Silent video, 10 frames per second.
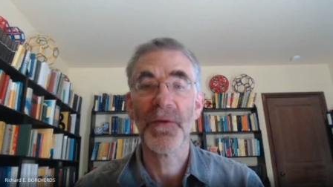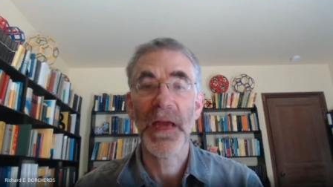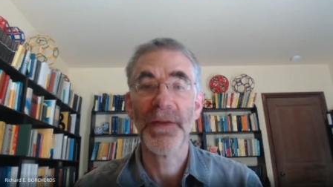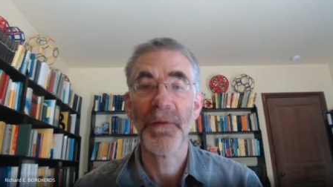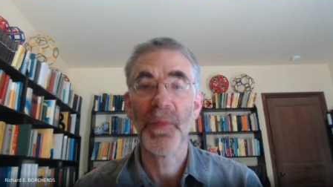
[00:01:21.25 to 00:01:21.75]

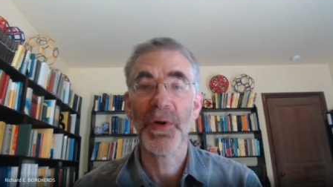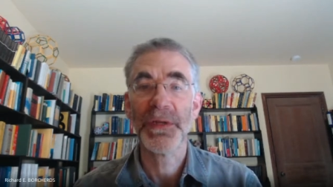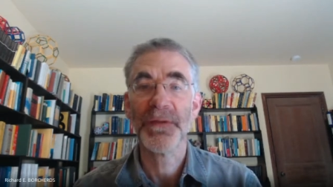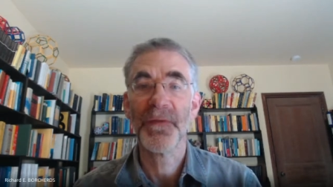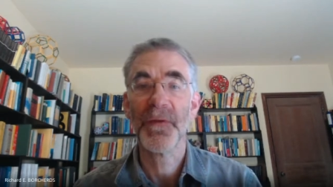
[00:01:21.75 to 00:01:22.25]
heavy
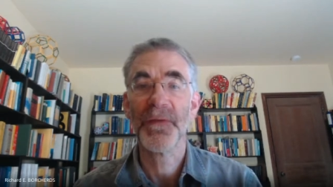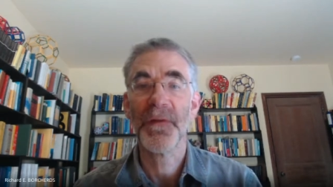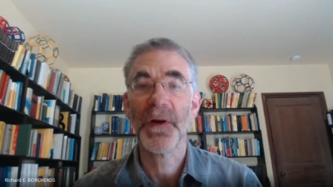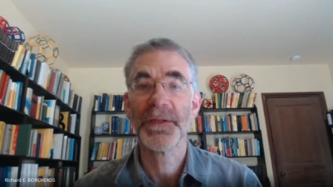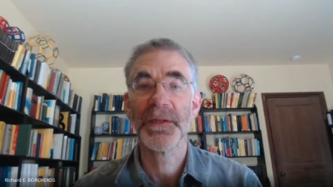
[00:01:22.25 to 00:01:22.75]
bodies fall
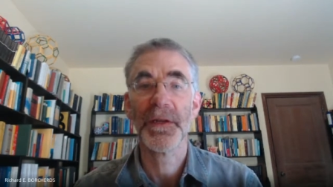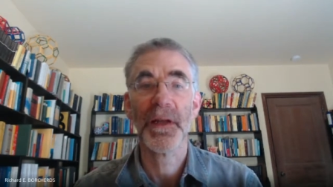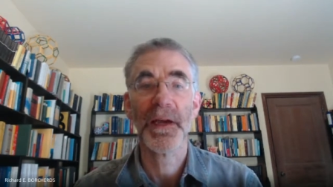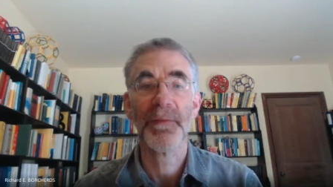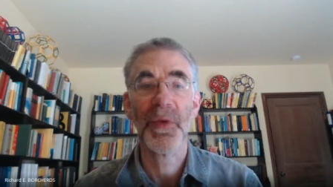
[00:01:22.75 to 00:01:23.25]
faster than
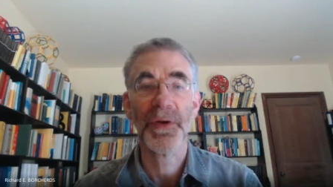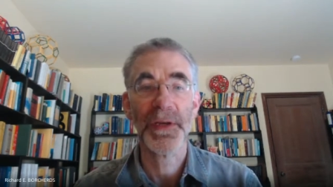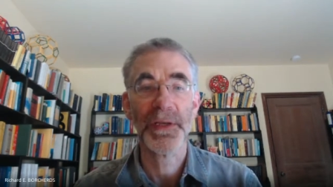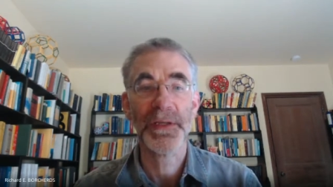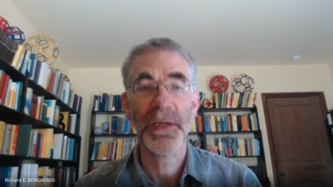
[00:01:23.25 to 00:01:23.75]
light
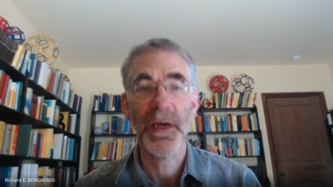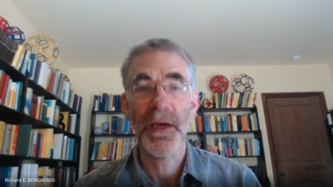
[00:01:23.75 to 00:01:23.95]
bodies.